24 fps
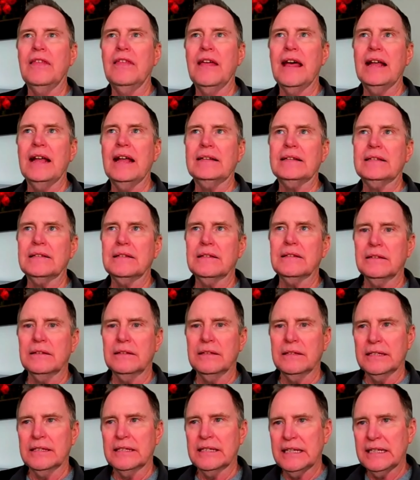that
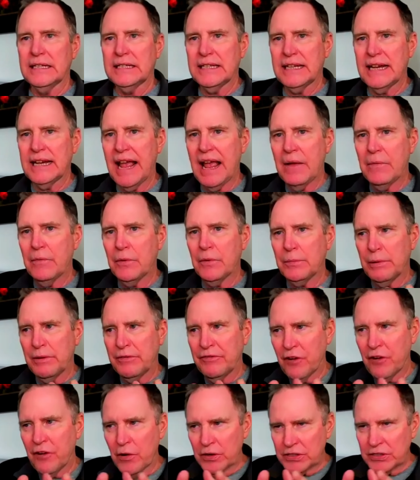the CCA
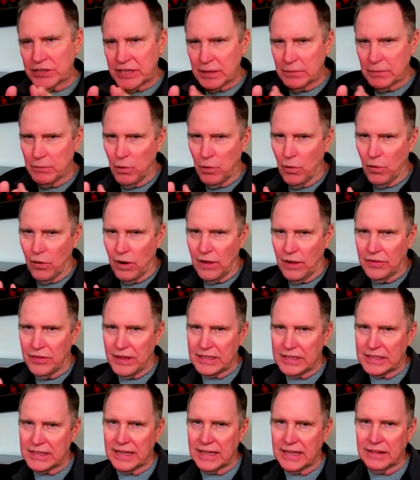would be focusing more
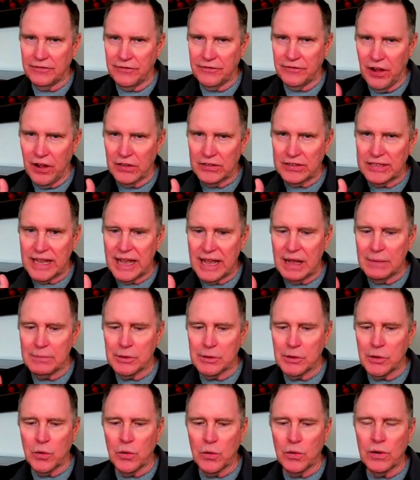on things like the false
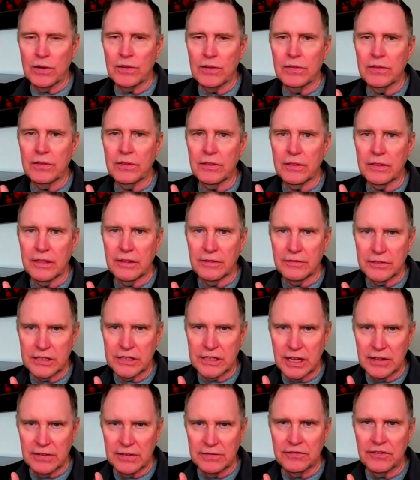albacore,
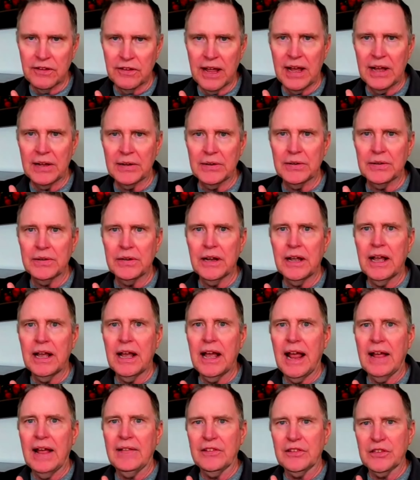the southern flounder,
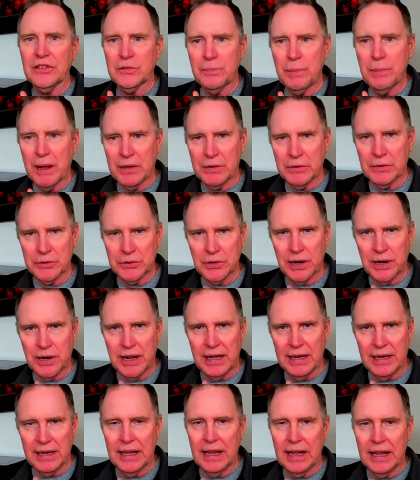and the speckled
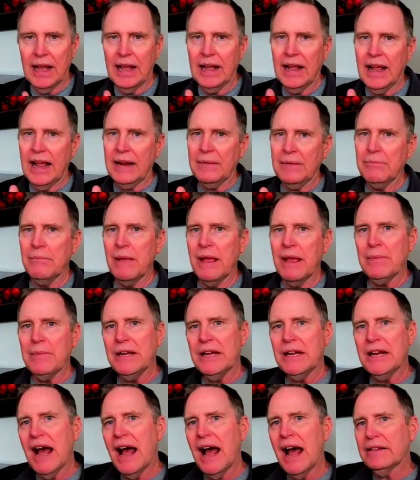trout, and
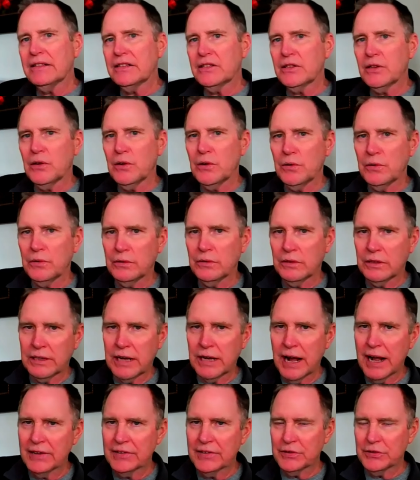maybe not so
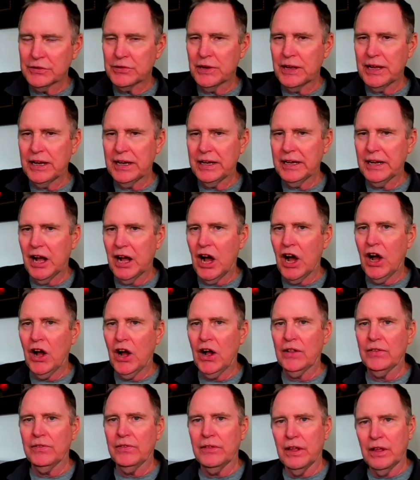concentrated
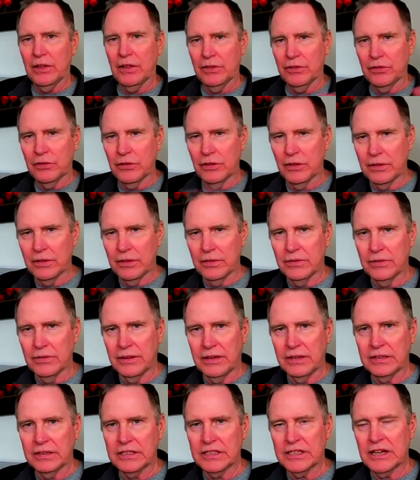on
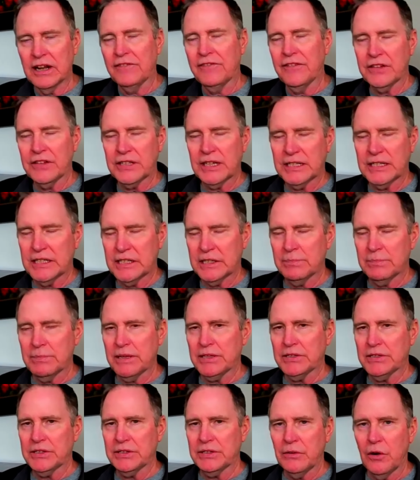the shellfish I
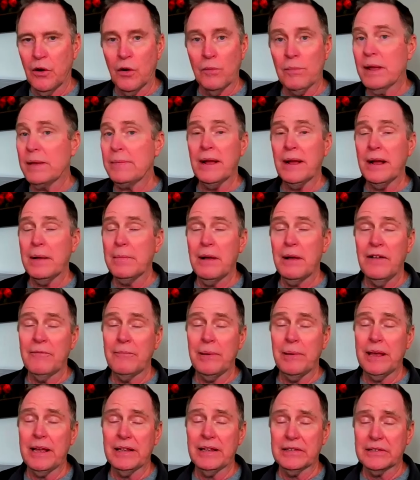just mentioned. Or maybe I'm
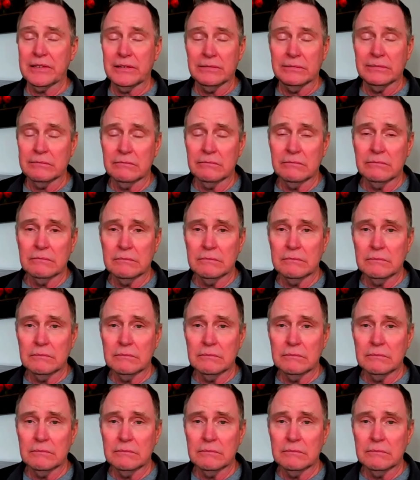off base.